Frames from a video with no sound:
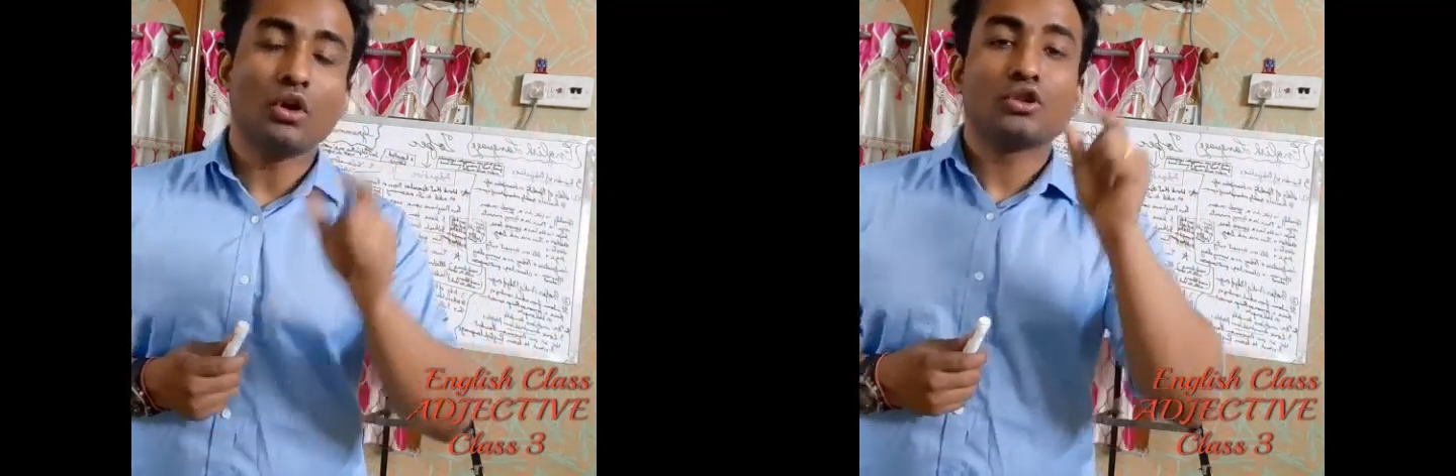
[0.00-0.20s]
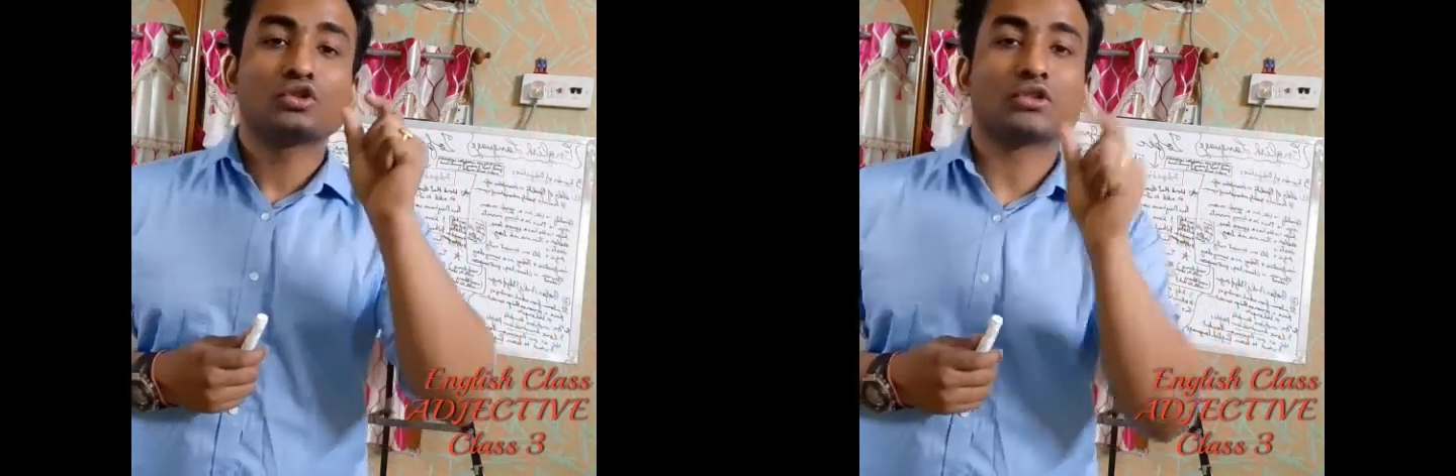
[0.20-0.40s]

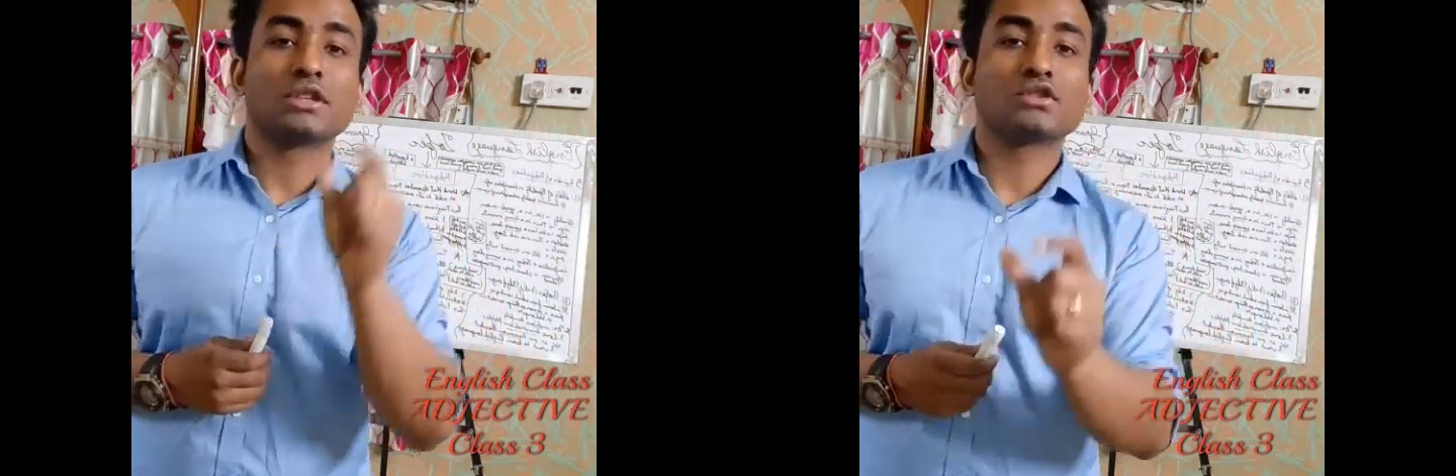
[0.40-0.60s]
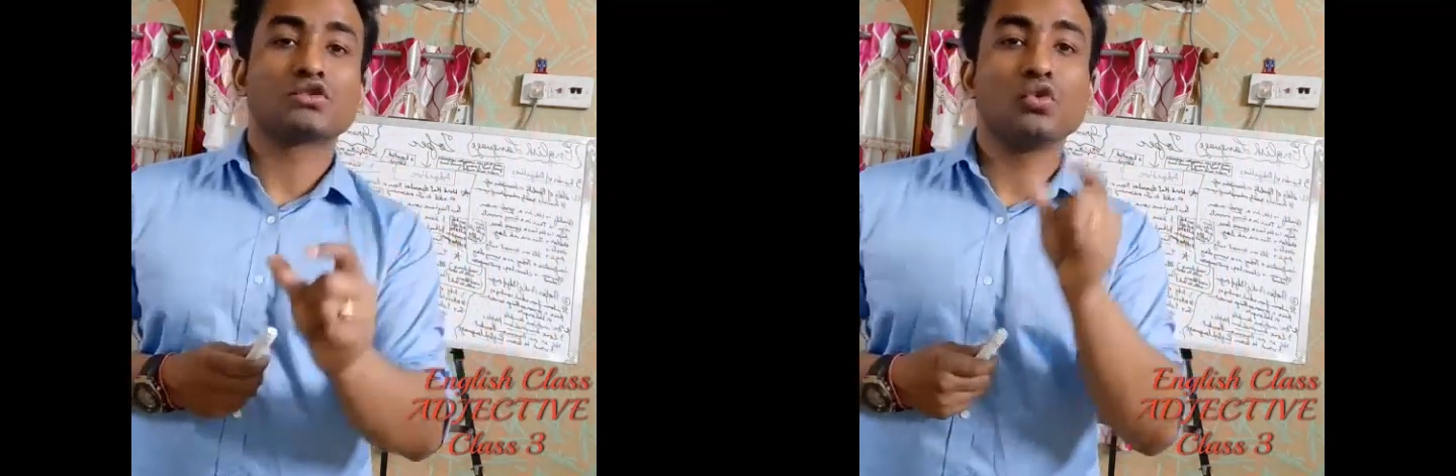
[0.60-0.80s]
So
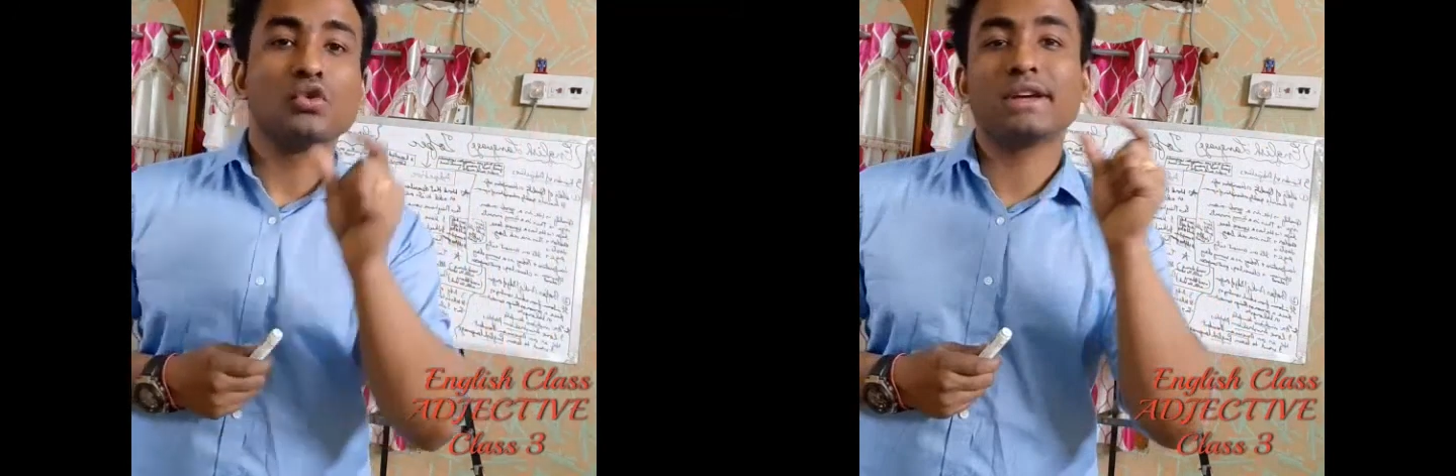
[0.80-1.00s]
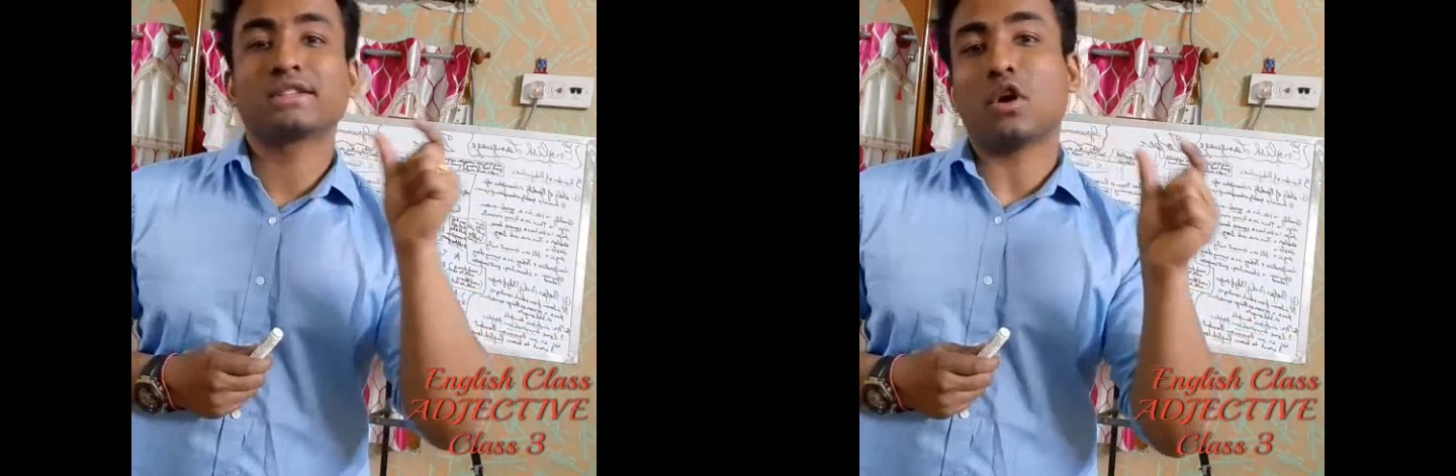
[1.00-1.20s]
this
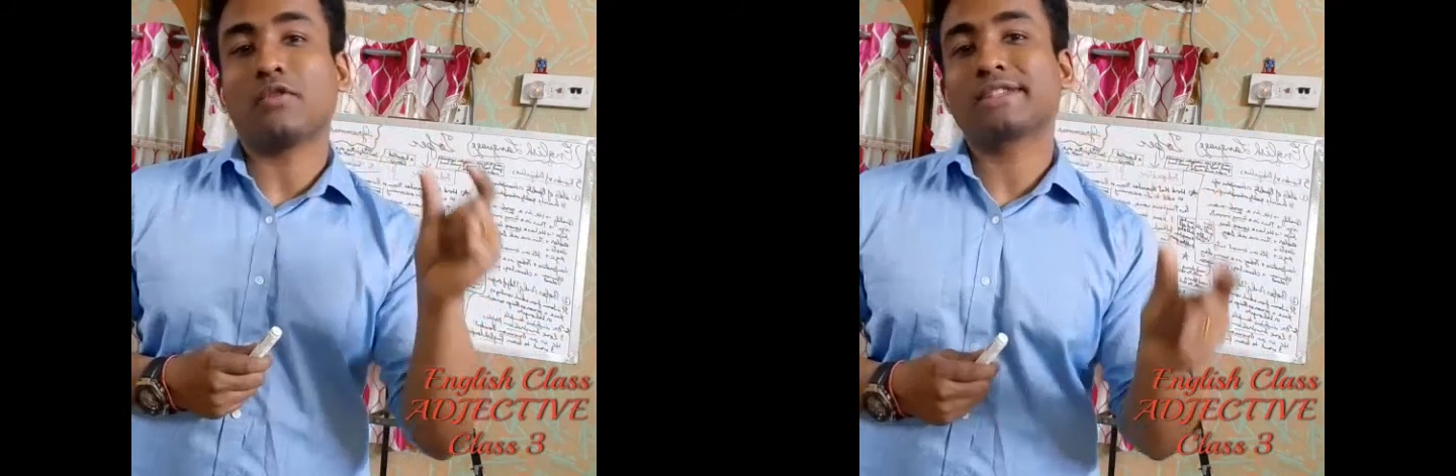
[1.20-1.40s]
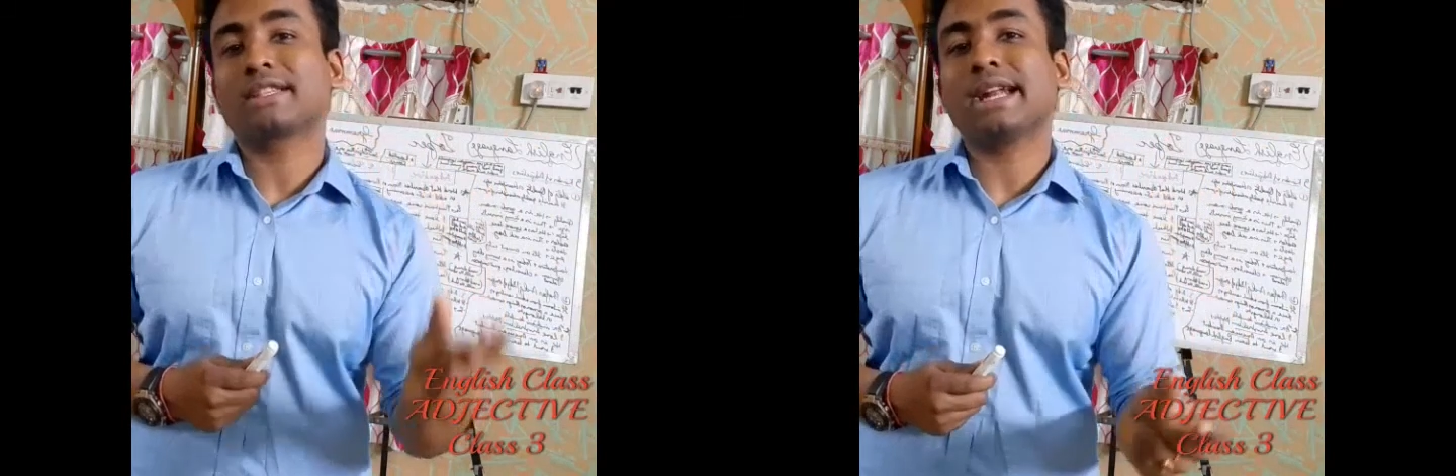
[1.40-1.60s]
2 is
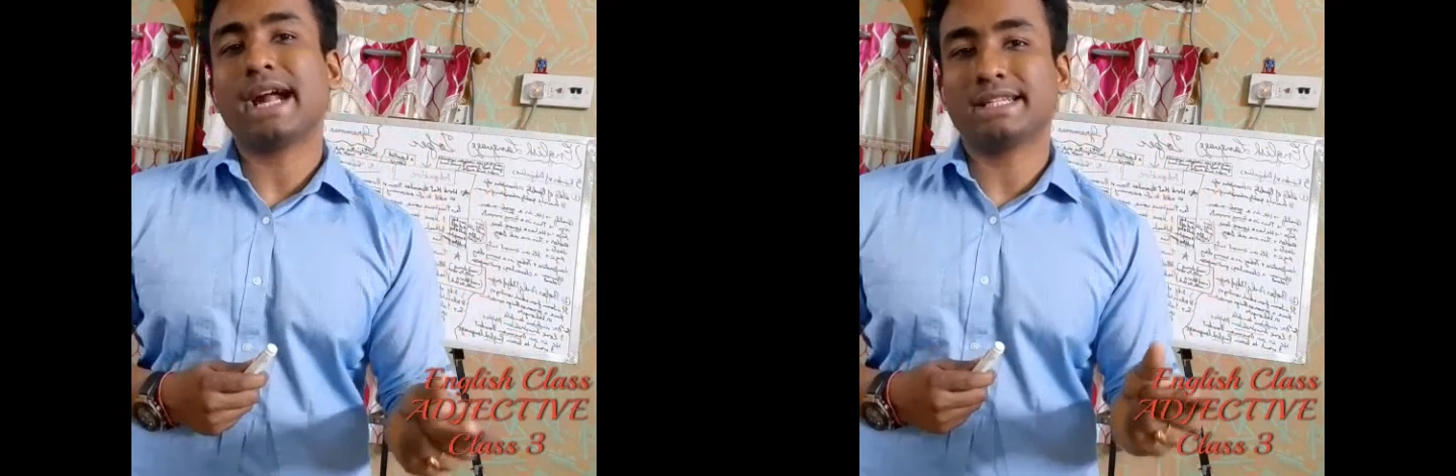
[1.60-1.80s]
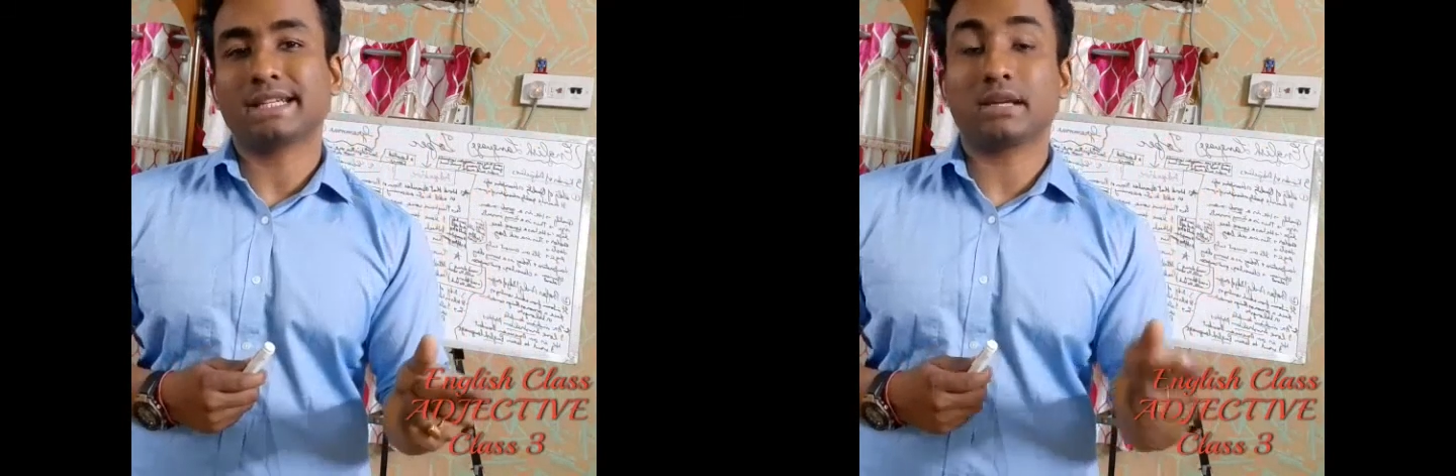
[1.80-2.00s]
obviously an
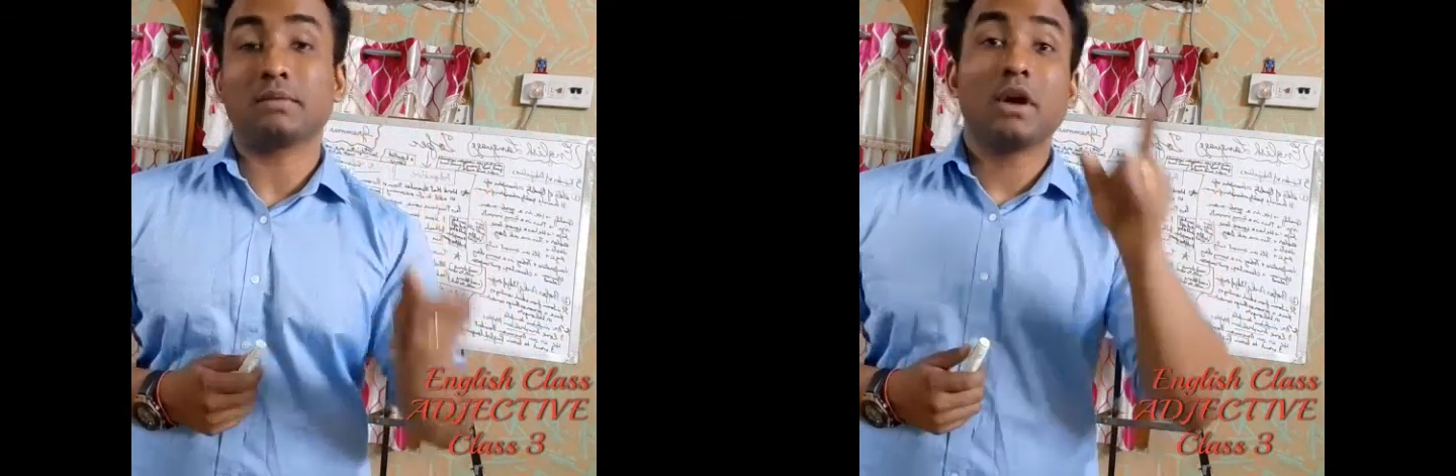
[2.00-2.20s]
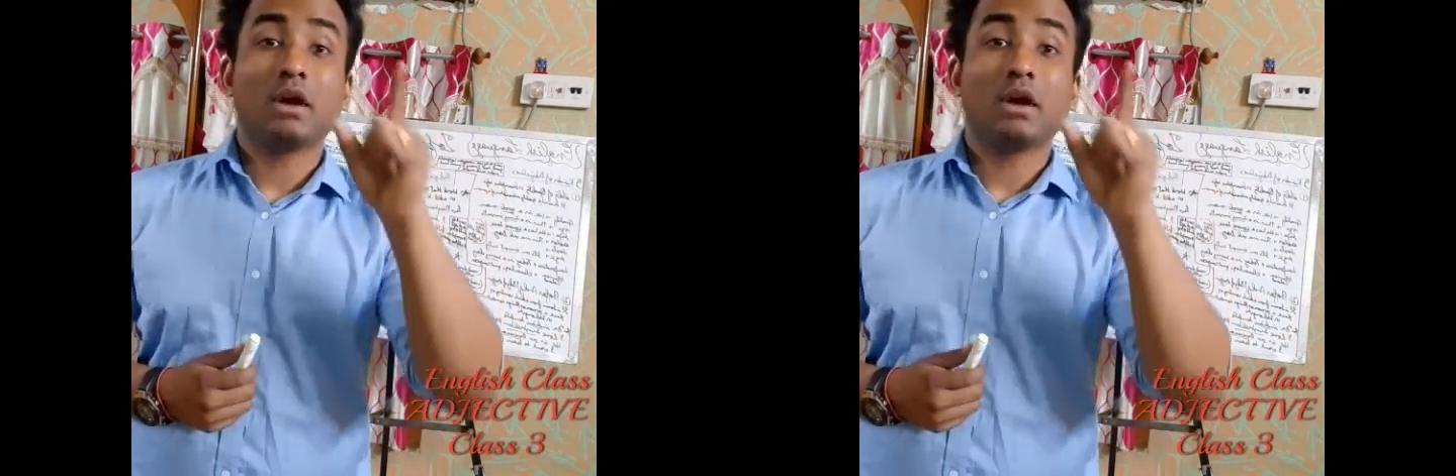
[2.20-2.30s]
adjective.